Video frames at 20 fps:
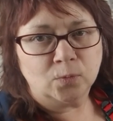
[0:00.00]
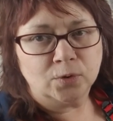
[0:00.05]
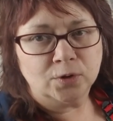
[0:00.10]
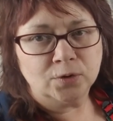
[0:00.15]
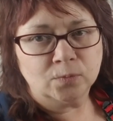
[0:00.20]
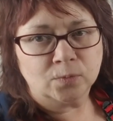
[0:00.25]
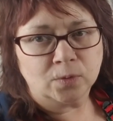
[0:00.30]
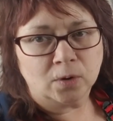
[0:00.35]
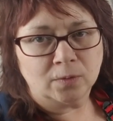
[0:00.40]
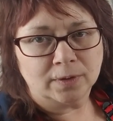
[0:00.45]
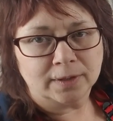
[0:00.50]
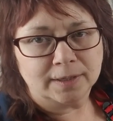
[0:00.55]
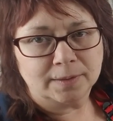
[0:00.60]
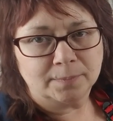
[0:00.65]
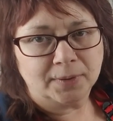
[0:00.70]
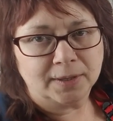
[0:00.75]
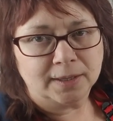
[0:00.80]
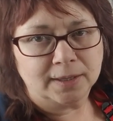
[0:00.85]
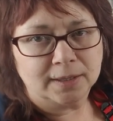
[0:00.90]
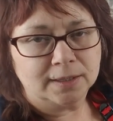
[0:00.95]
wood
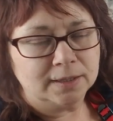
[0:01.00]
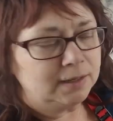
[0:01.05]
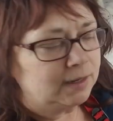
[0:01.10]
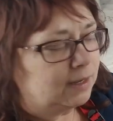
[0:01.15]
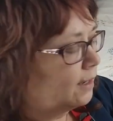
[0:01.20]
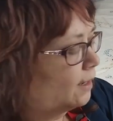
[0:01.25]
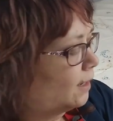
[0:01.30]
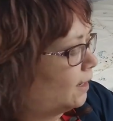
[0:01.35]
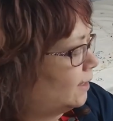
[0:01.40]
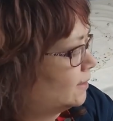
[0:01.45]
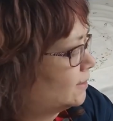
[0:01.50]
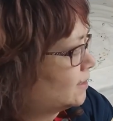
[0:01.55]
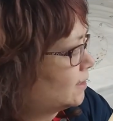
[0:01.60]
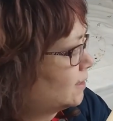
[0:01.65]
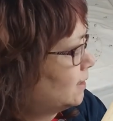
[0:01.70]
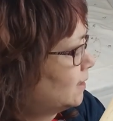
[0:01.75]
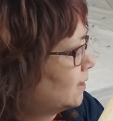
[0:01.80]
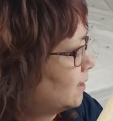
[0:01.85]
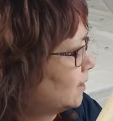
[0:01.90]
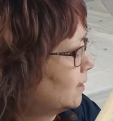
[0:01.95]
rolling pin
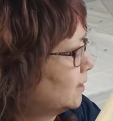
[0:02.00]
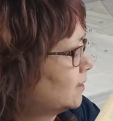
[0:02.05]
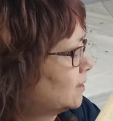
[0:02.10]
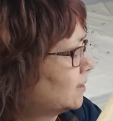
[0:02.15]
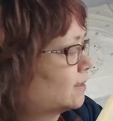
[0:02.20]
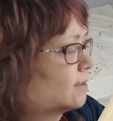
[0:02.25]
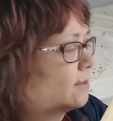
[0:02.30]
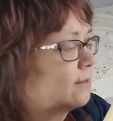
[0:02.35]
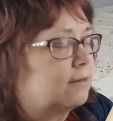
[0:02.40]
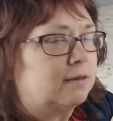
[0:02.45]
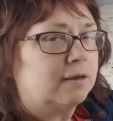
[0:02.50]
into this